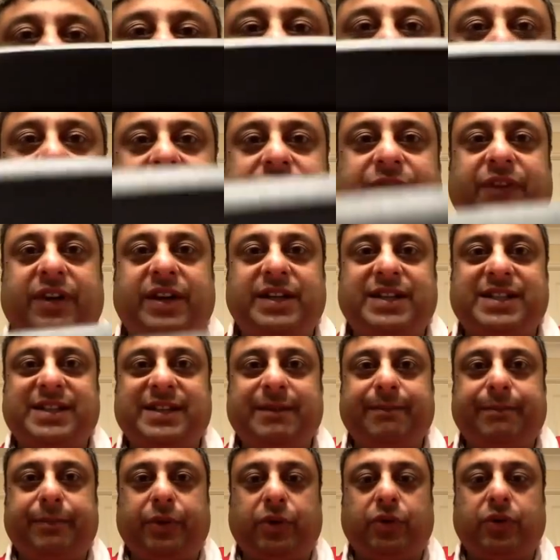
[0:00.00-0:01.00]
It's a very
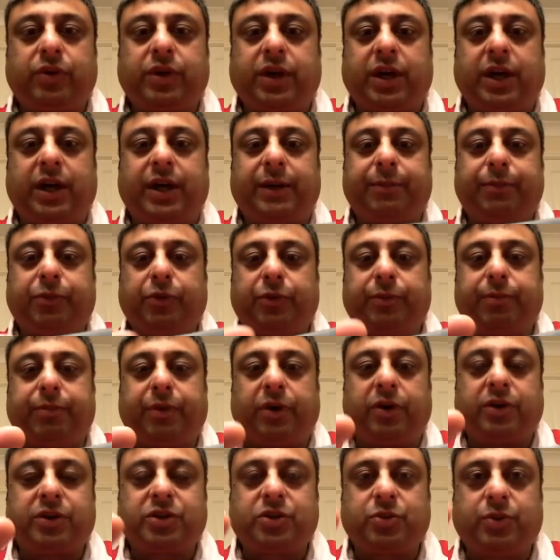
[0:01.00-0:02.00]
simple cardboard
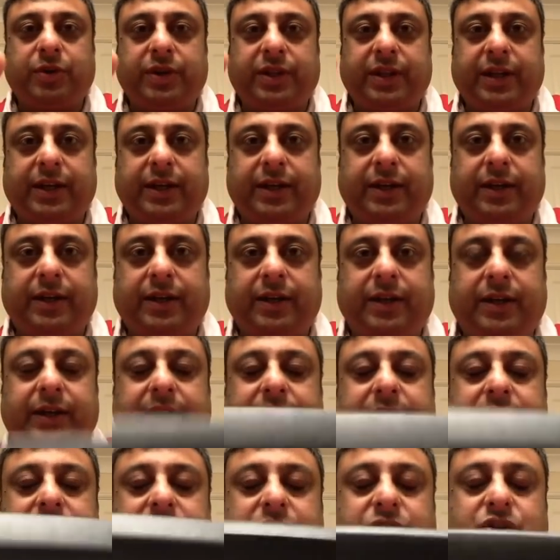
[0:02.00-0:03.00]
box with
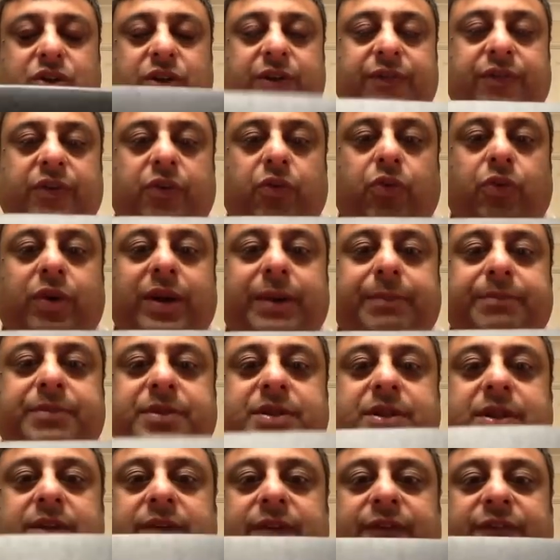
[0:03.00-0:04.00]
a sort of a
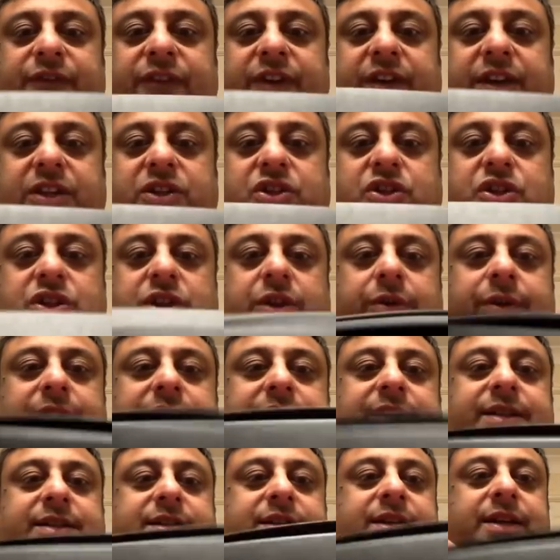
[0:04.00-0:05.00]
ribbed finish to
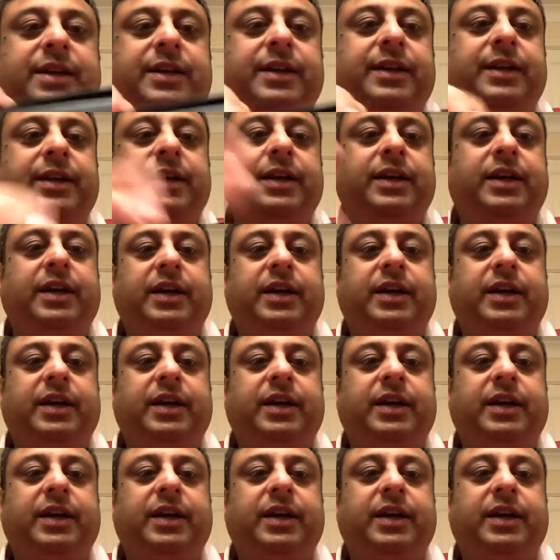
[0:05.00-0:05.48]
it.